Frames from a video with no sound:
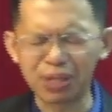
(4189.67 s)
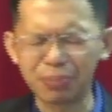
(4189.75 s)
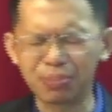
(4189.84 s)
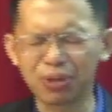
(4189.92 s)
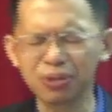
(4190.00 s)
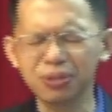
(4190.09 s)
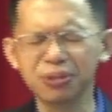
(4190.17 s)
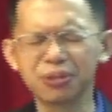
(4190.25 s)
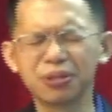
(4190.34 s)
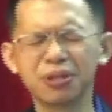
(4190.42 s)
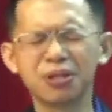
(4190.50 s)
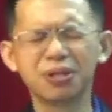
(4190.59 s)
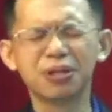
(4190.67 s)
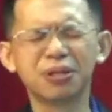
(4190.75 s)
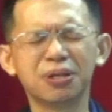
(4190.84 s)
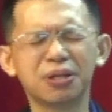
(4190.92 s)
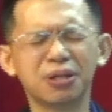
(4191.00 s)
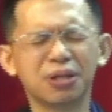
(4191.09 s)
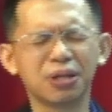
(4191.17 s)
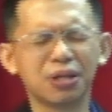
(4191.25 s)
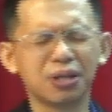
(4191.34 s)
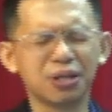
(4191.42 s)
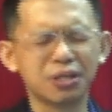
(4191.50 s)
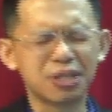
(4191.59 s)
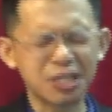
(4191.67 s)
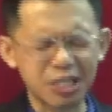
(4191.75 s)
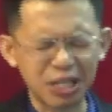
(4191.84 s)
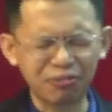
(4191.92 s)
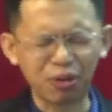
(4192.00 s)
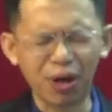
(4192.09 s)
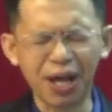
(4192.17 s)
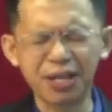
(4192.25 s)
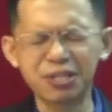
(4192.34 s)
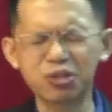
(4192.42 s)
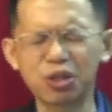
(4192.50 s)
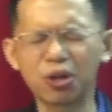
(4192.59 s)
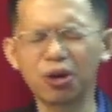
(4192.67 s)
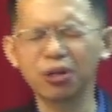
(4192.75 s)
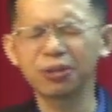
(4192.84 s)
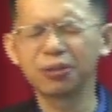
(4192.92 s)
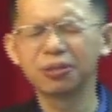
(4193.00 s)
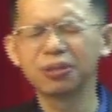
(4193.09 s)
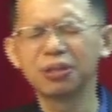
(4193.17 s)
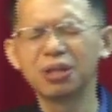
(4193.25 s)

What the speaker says: people, just lift your hands to the Lord.